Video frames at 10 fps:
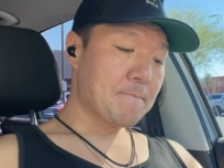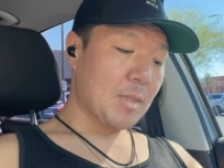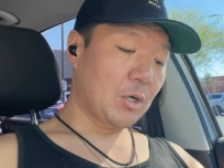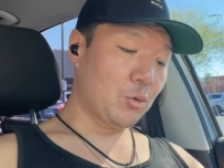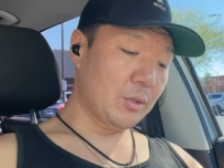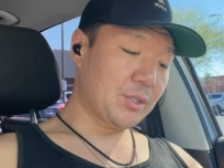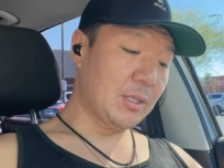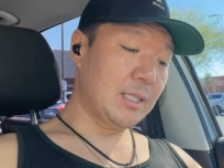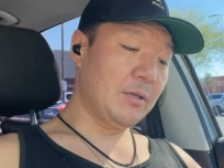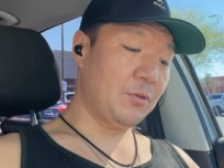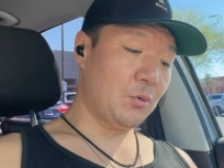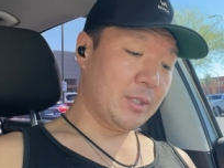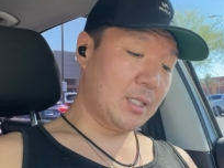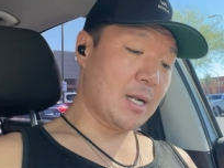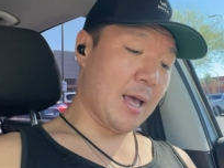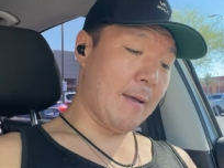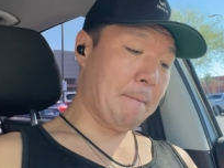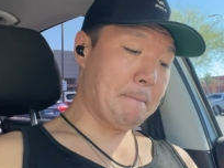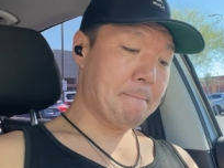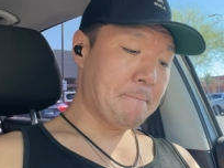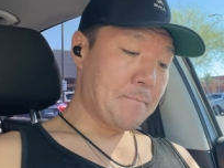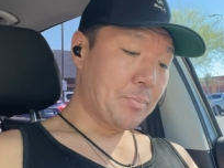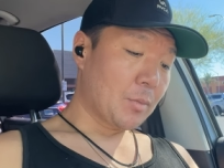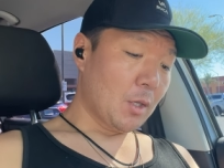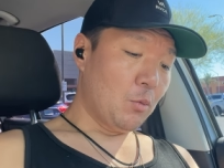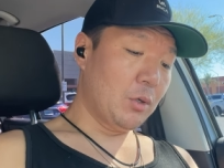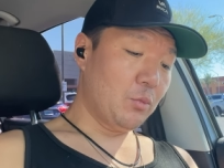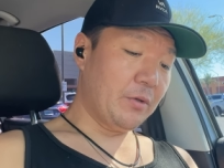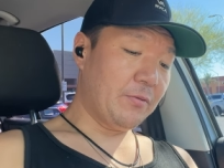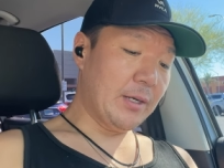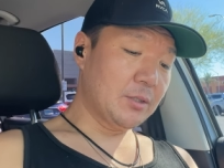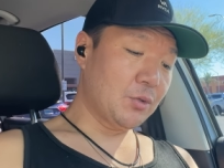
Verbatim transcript: the quotes i'll leave you with today when we fail